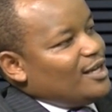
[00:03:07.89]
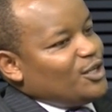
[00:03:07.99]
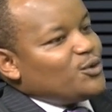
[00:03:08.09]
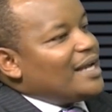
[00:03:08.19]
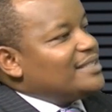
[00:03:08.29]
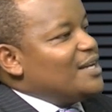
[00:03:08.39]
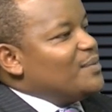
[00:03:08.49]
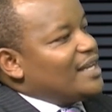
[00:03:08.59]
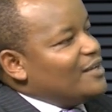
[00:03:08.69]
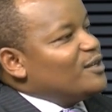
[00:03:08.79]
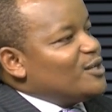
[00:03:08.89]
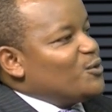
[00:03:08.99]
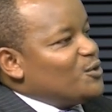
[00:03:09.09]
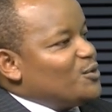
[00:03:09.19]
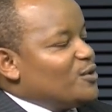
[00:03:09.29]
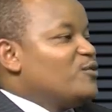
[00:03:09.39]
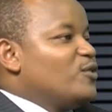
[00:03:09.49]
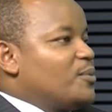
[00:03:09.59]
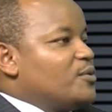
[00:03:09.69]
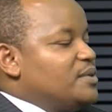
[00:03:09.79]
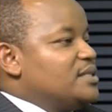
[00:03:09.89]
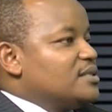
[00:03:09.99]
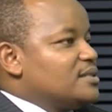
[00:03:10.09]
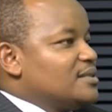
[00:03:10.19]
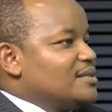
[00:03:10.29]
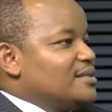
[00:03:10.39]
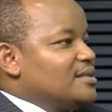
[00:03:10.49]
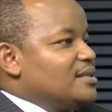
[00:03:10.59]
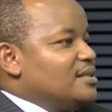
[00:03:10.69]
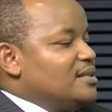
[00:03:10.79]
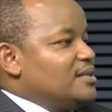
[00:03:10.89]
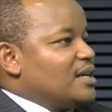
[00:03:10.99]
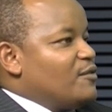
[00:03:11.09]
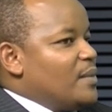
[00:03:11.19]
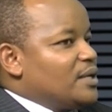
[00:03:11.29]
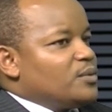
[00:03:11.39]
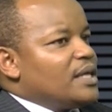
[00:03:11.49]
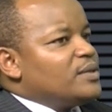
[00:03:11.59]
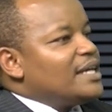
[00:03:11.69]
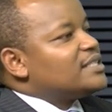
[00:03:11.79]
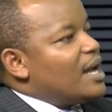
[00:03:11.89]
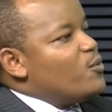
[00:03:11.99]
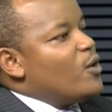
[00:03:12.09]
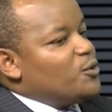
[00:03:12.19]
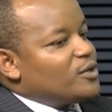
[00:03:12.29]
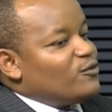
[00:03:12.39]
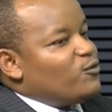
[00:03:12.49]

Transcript: You can't tell me that every Kikuyu is looking for a pro-business government. There are some who are looking